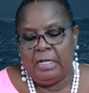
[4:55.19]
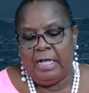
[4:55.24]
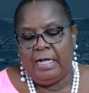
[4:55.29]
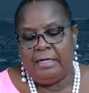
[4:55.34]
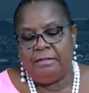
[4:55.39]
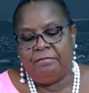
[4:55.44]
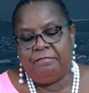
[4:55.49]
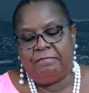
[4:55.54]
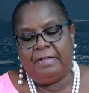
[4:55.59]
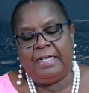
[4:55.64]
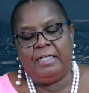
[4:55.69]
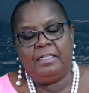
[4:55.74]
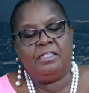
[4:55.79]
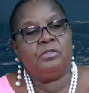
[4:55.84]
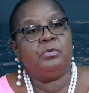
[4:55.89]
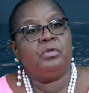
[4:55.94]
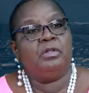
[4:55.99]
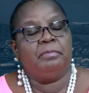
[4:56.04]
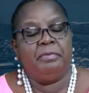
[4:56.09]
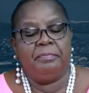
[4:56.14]
A
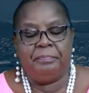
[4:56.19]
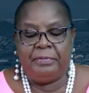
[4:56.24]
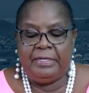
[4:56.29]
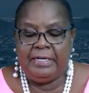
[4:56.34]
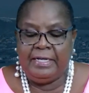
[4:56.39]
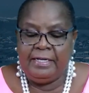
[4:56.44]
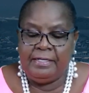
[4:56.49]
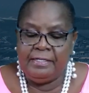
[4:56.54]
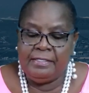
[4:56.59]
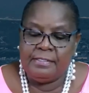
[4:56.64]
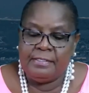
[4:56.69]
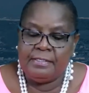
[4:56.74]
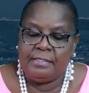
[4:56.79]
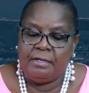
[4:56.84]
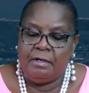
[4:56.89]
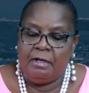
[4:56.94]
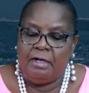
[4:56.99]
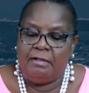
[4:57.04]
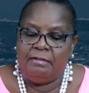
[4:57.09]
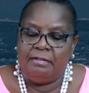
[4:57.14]
device will be
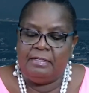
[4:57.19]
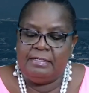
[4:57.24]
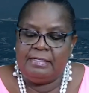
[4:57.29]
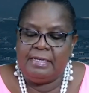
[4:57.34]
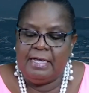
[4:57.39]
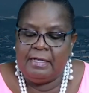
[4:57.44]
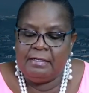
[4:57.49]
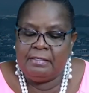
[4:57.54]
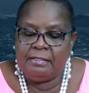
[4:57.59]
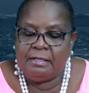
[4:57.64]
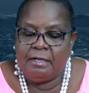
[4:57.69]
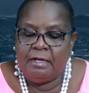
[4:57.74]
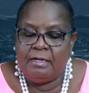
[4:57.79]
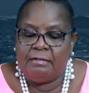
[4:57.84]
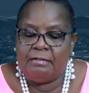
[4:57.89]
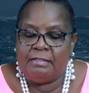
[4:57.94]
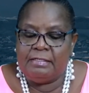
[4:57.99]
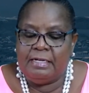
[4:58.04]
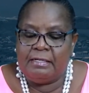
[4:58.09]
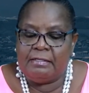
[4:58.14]
placed on
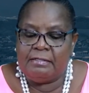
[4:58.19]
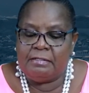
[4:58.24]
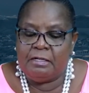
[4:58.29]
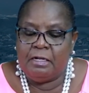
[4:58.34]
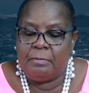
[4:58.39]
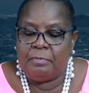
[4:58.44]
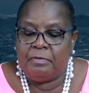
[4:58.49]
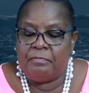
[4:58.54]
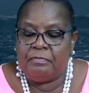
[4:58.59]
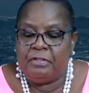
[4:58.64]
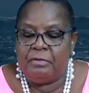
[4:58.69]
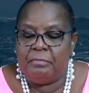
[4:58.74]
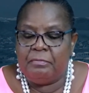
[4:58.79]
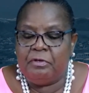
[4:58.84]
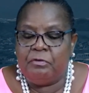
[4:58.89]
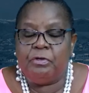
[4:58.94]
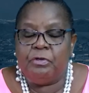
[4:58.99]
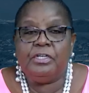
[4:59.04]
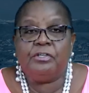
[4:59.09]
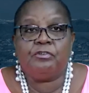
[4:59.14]
the desktop of the
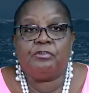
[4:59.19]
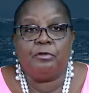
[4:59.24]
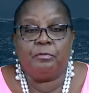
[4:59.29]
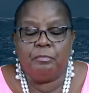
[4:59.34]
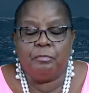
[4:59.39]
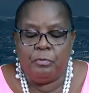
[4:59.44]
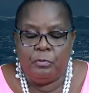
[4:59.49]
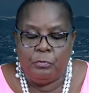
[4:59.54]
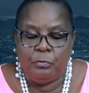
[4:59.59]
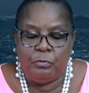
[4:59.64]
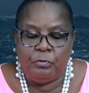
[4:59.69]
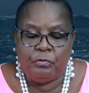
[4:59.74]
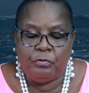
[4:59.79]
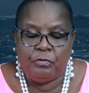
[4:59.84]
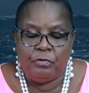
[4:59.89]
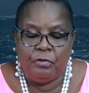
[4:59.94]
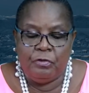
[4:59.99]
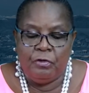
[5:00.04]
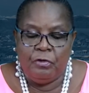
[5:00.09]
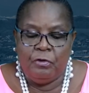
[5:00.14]
immigration booth,
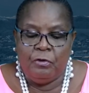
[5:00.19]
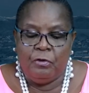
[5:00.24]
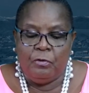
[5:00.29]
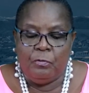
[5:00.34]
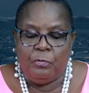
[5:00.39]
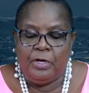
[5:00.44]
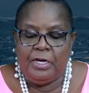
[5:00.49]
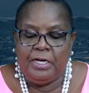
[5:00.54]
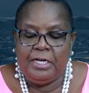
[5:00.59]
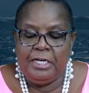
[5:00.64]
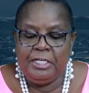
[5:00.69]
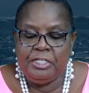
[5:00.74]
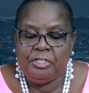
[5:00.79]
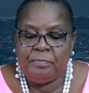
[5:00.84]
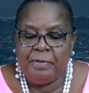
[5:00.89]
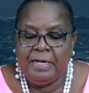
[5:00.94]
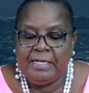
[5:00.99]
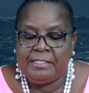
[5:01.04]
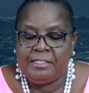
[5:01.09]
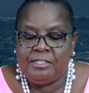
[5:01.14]
where
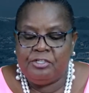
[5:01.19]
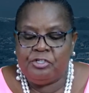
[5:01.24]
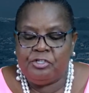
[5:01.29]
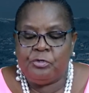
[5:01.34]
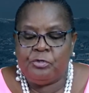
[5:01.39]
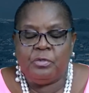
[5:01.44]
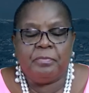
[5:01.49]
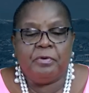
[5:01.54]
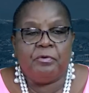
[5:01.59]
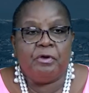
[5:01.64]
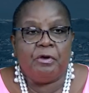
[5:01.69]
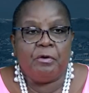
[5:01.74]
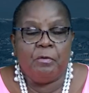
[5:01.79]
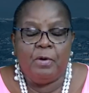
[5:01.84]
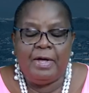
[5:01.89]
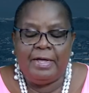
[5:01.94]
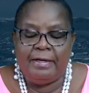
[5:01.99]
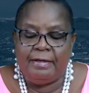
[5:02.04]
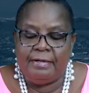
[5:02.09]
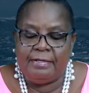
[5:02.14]
each passenger will be
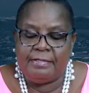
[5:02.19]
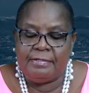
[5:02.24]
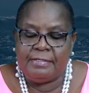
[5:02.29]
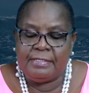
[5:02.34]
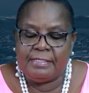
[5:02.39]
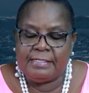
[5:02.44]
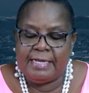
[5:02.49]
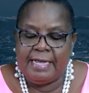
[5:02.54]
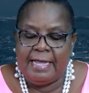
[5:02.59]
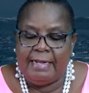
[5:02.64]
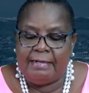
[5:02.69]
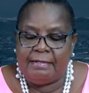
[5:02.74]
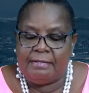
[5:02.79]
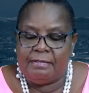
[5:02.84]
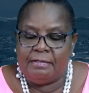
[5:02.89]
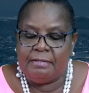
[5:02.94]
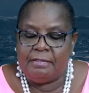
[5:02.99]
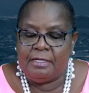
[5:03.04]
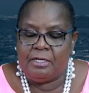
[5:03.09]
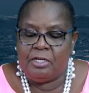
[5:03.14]
required to
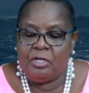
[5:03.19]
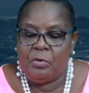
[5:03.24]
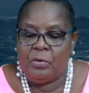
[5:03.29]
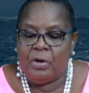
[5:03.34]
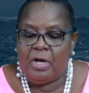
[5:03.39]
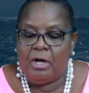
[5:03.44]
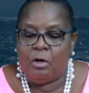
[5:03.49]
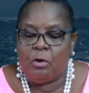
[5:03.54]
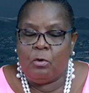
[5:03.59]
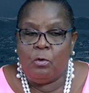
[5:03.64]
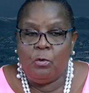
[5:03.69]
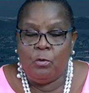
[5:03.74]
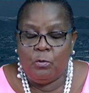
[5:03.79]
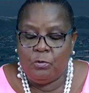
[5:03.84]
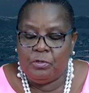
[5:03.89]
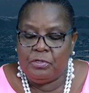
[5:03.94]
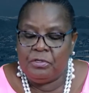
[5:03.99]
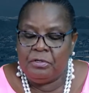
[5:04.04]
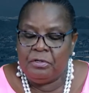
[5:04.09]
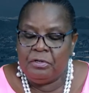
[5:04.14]
scan the QR
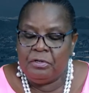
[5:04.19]
code,